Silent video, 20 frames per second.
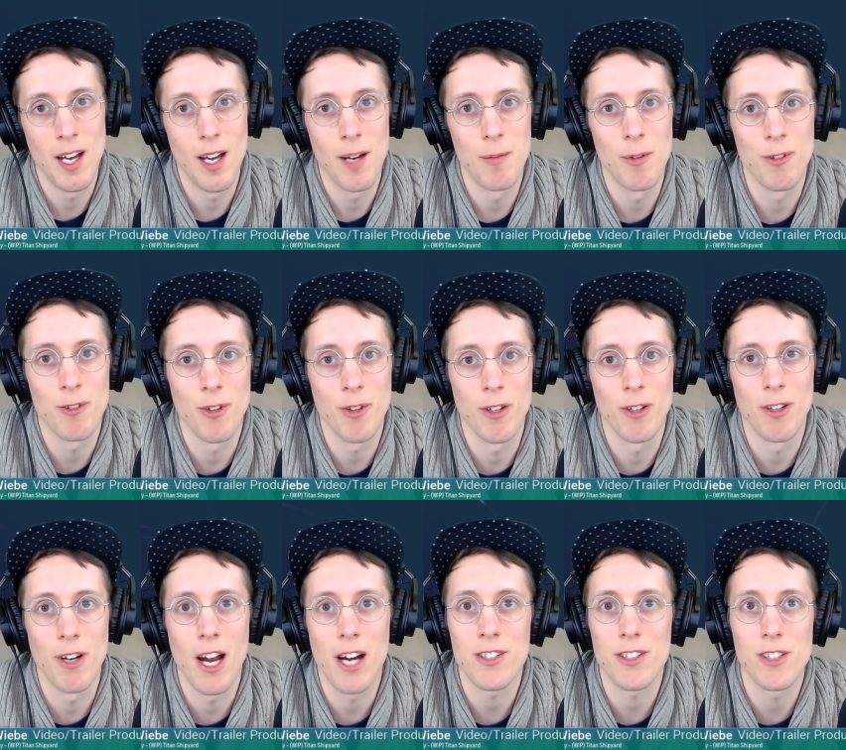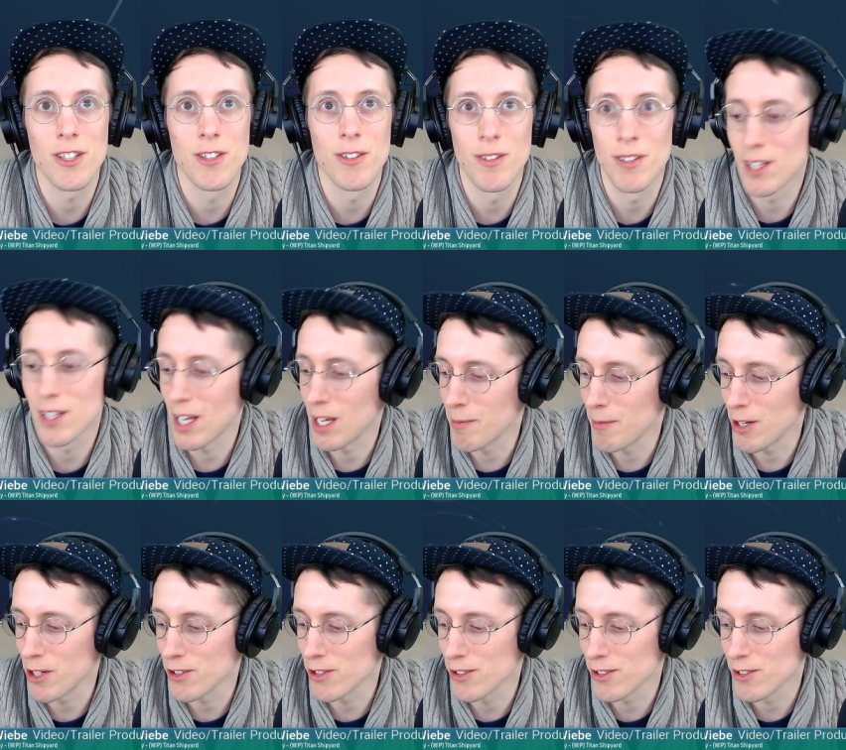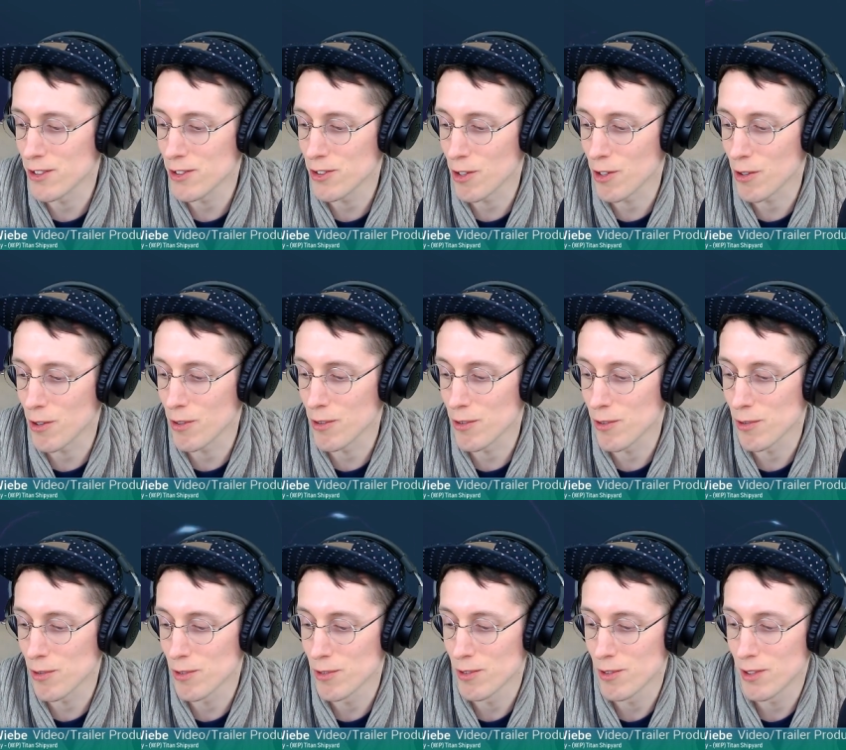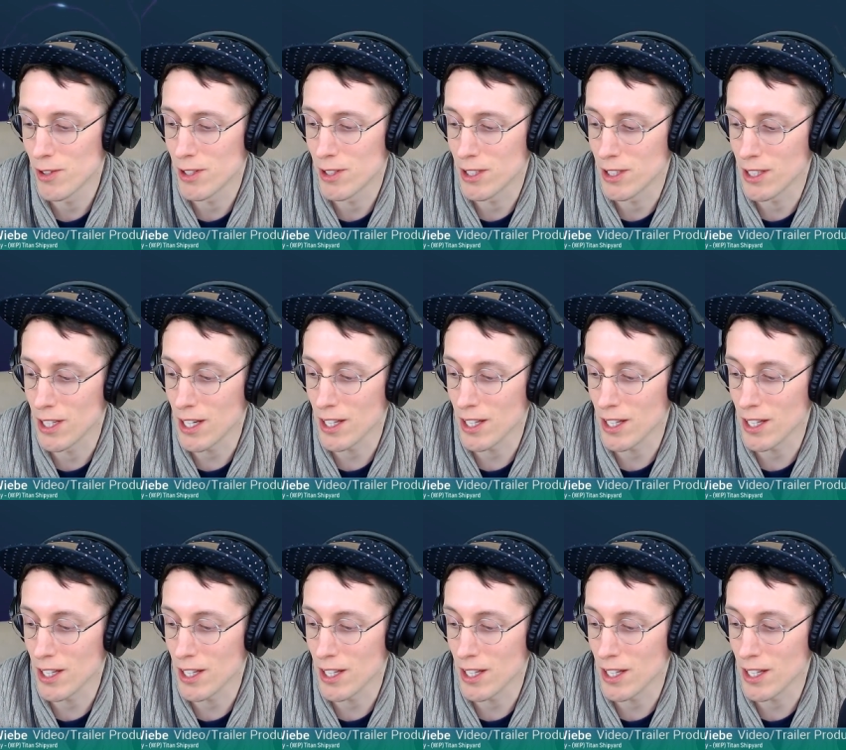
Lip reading: before actually doing the animation. So yeah,